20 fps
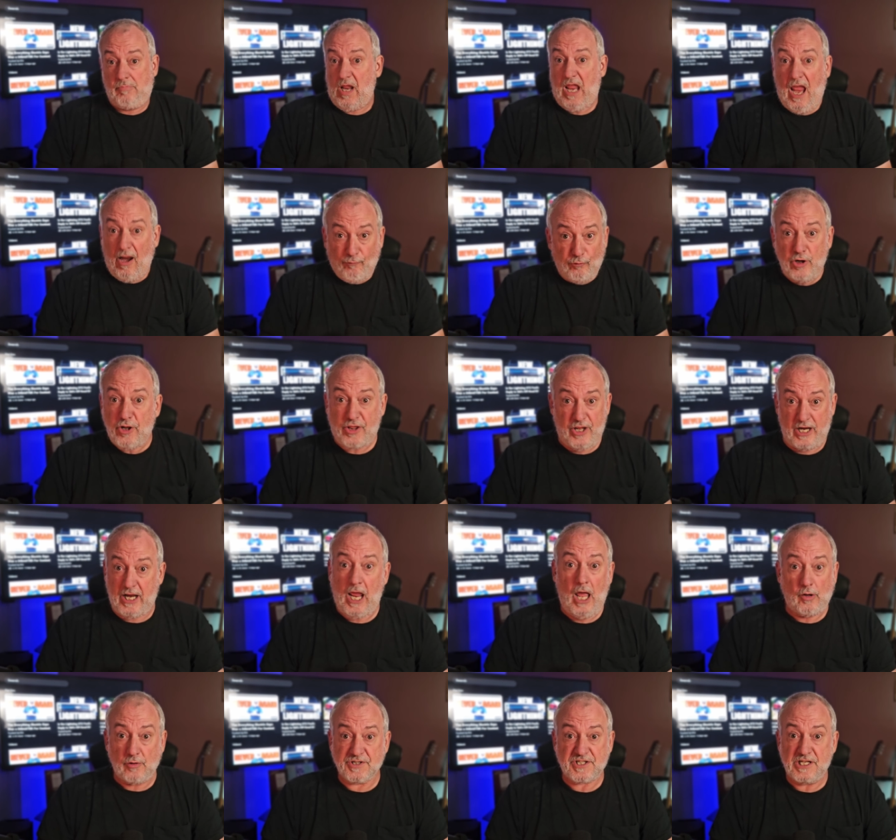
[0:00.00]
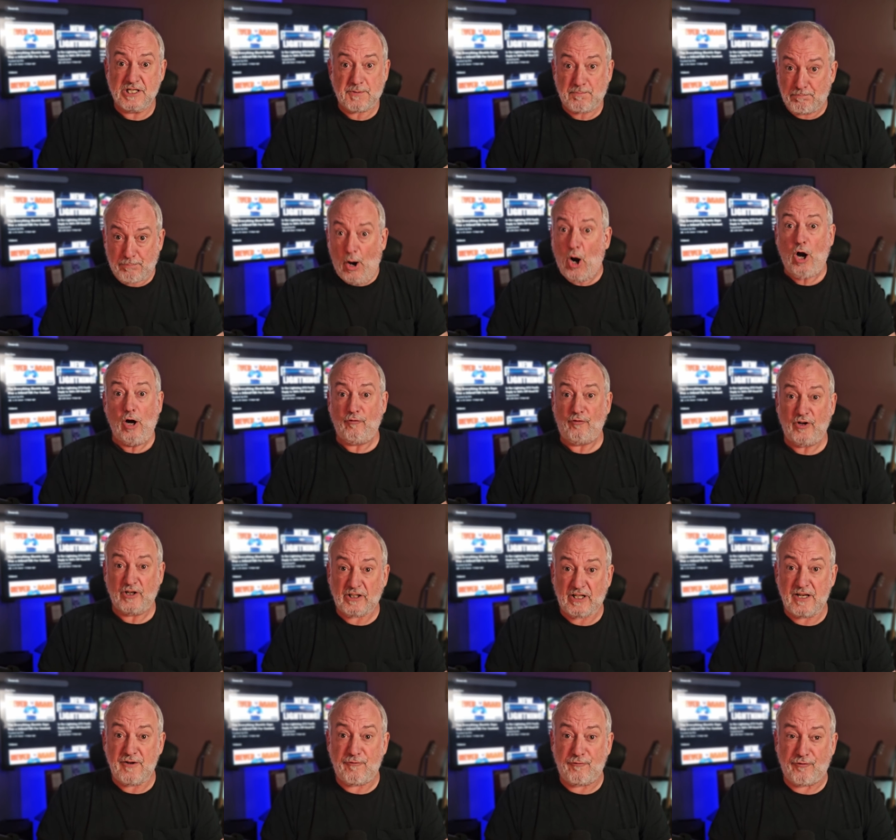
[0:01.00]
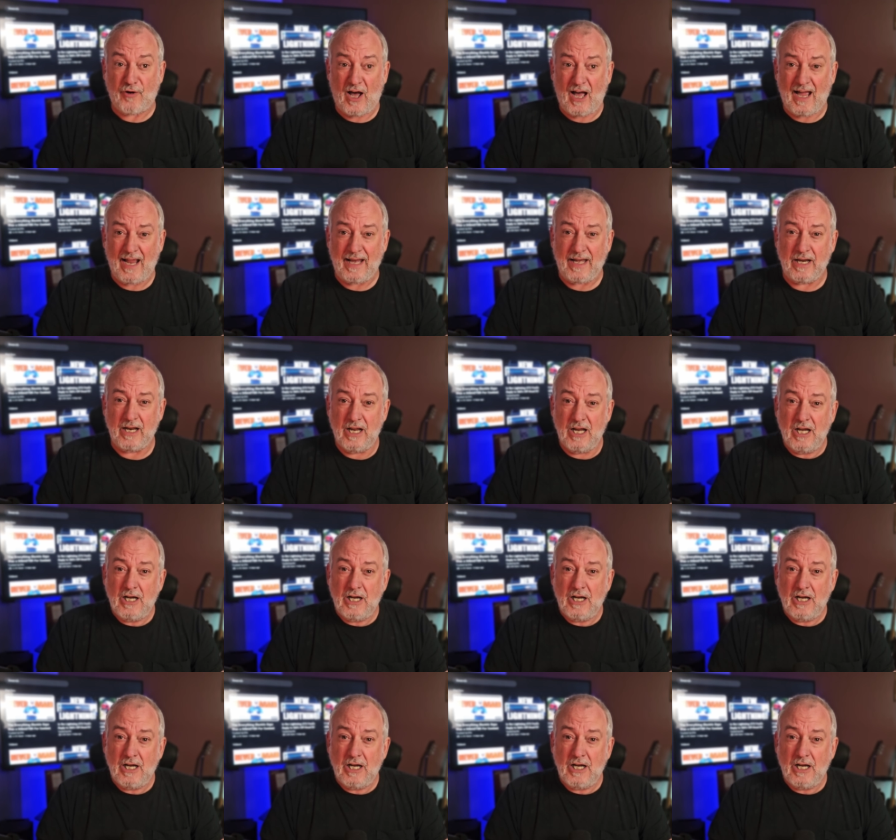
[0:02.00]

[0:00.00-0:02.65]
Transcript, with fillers: Everything else is perfectly fine.